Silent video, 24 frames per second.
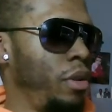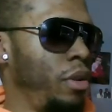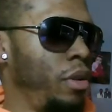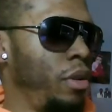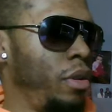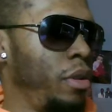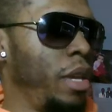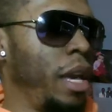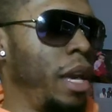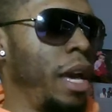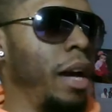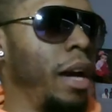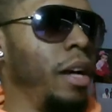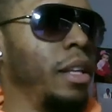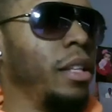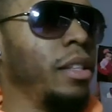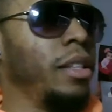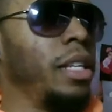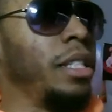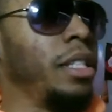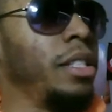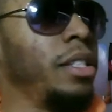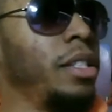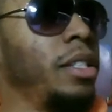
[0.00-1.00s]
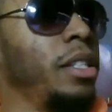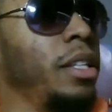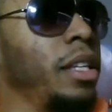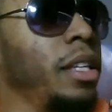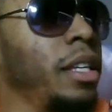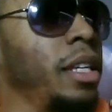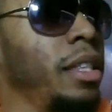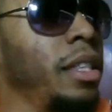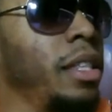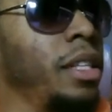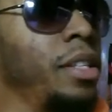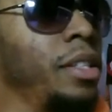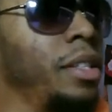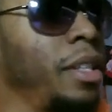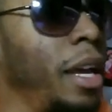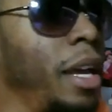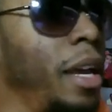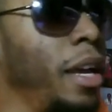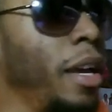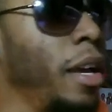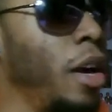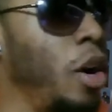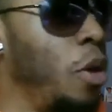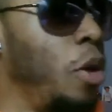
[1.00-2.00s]
yeah, let's get this
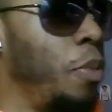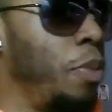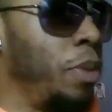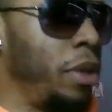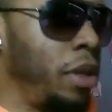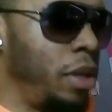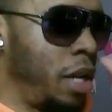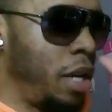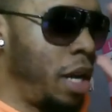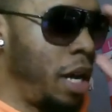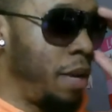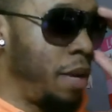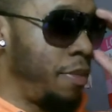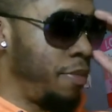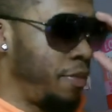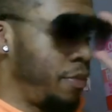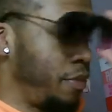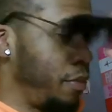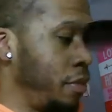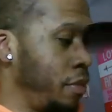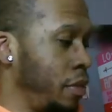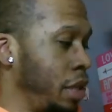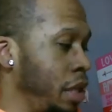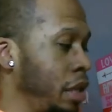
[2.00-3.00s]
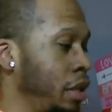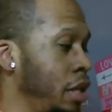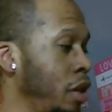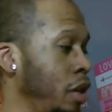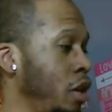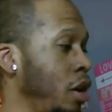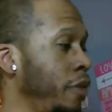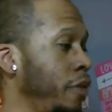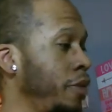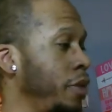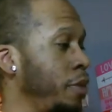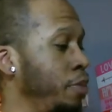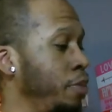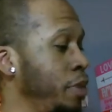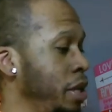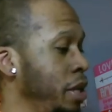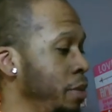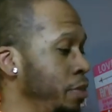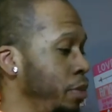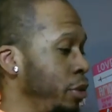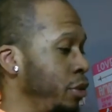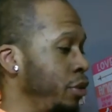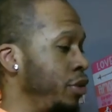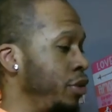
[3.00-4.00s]
thing opened up. People